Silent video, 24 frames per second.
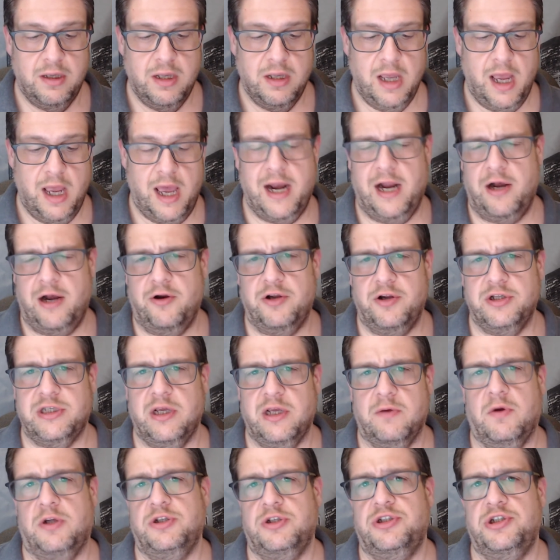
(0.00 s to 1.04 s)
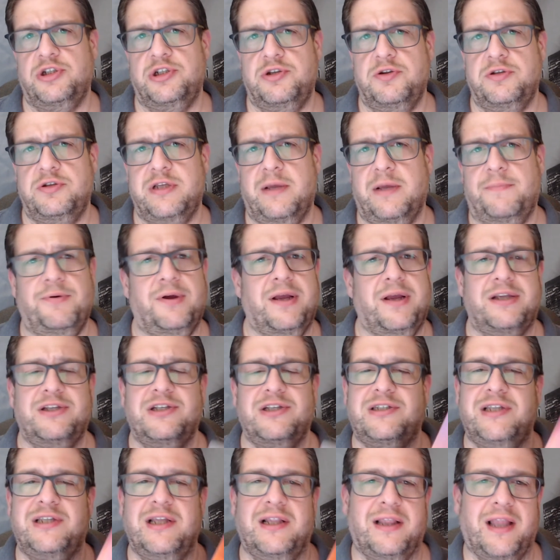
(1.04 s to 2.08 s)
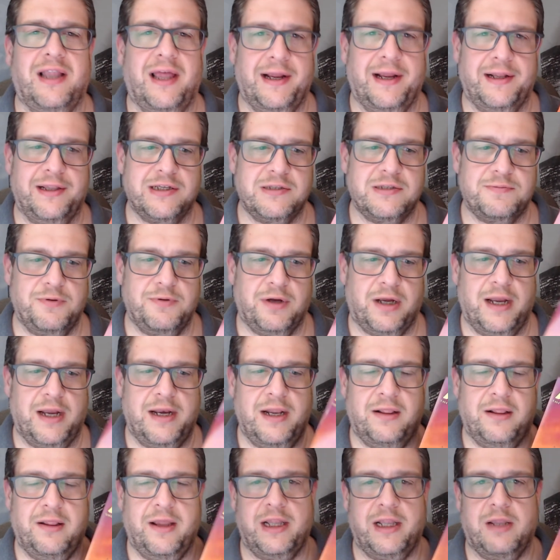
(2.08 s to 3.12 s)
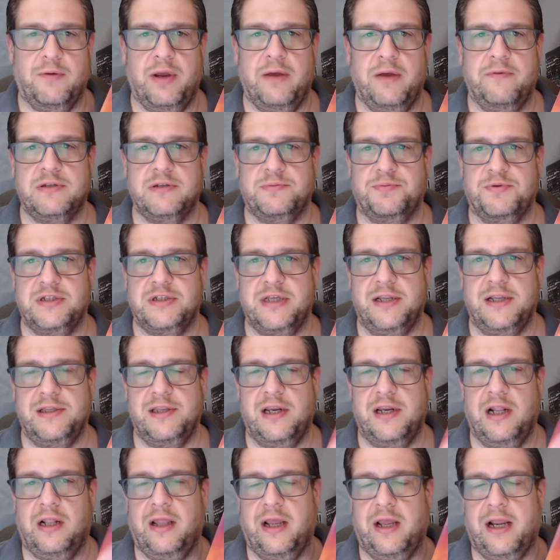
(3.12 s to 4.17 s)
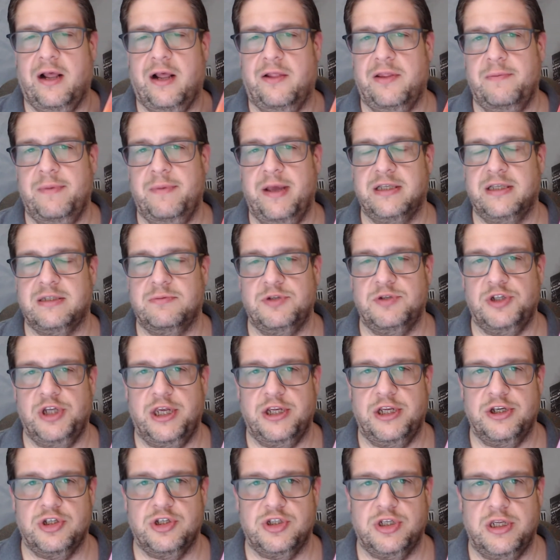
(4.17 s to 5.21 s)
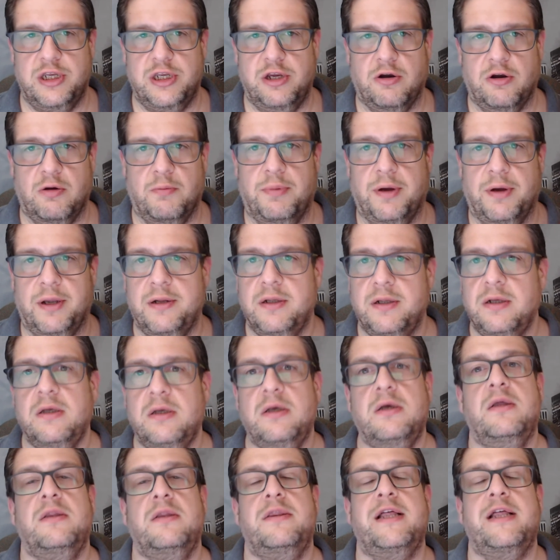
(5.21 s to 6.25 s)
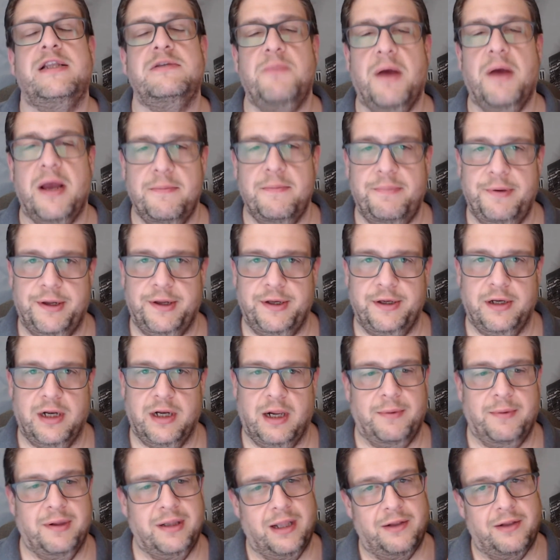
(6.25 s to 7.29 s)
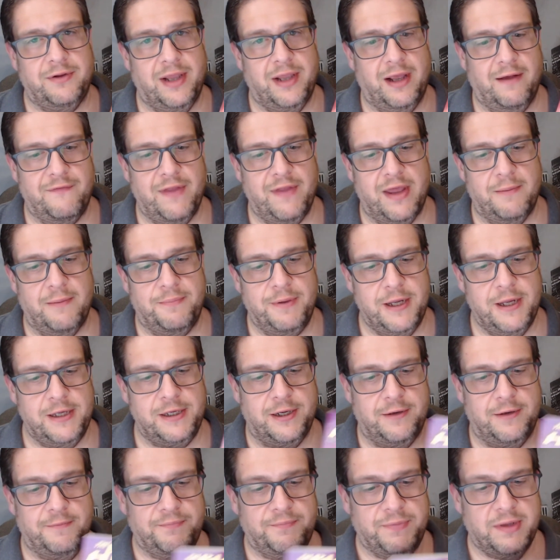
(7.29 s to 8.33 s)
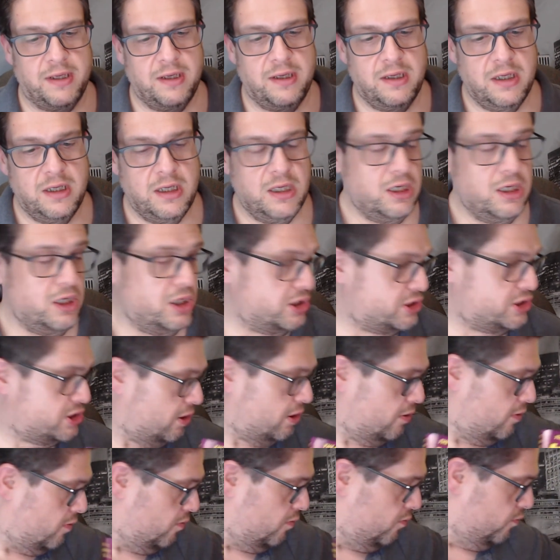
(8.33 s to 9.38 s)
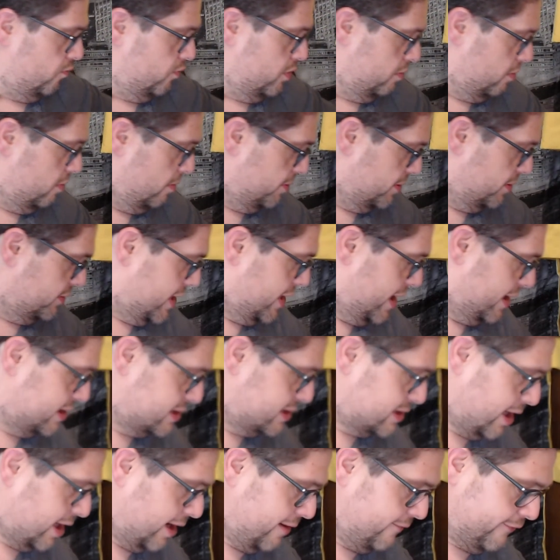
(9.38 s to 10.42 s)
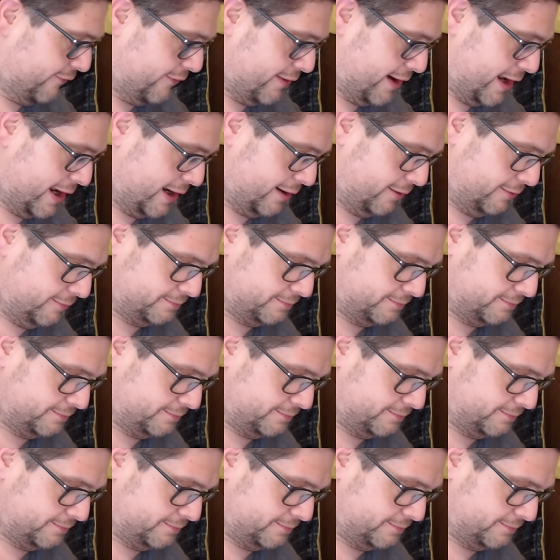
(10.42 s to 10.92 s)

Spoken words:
And I know you're saying, why don't you just use that book? I just didn't like this book. I didn't like the way it was presented. I didn't like how they made some changes in here. But that's my opinion. I'm allowed to have that opinion. So we will put that aside for now.